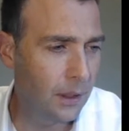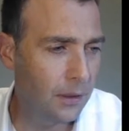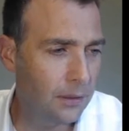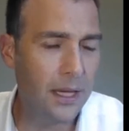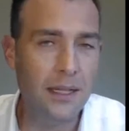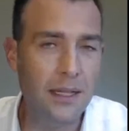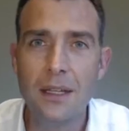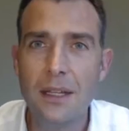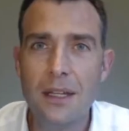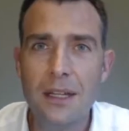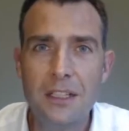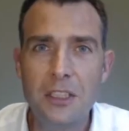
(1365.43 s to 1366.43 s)
Okay,
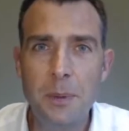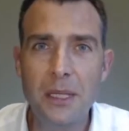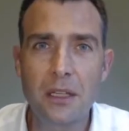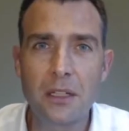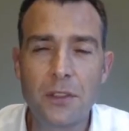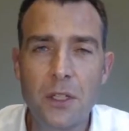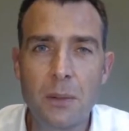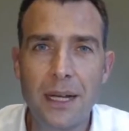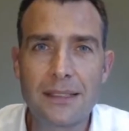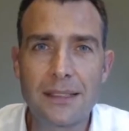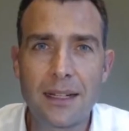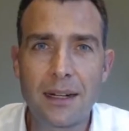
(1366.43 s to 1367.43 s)
speaking of your
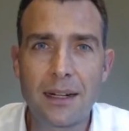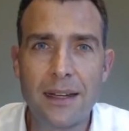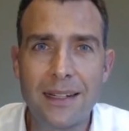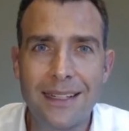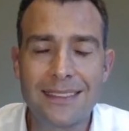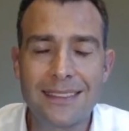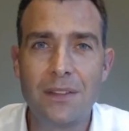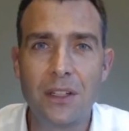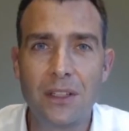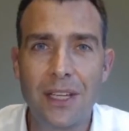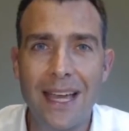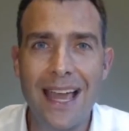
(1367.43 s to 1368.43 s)
buy side client, let's have a
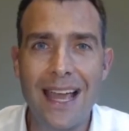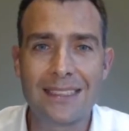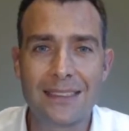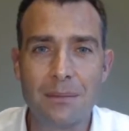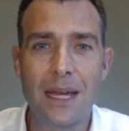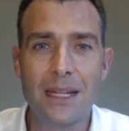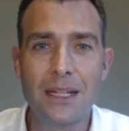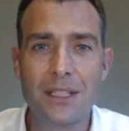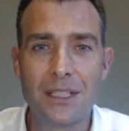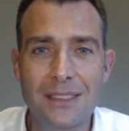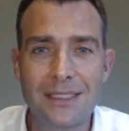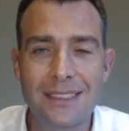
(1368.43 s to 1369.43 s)
look at asset
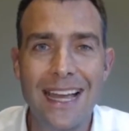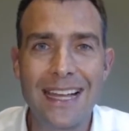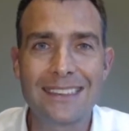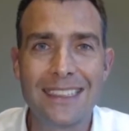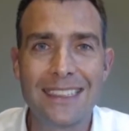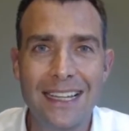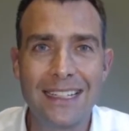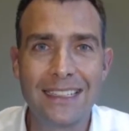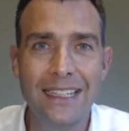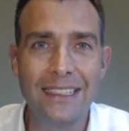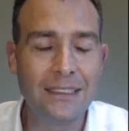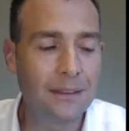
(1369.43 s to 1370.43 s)
managers and asset
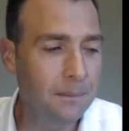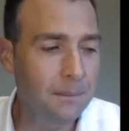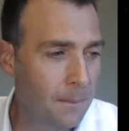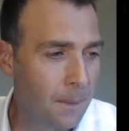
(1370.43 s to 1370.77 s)
allocation.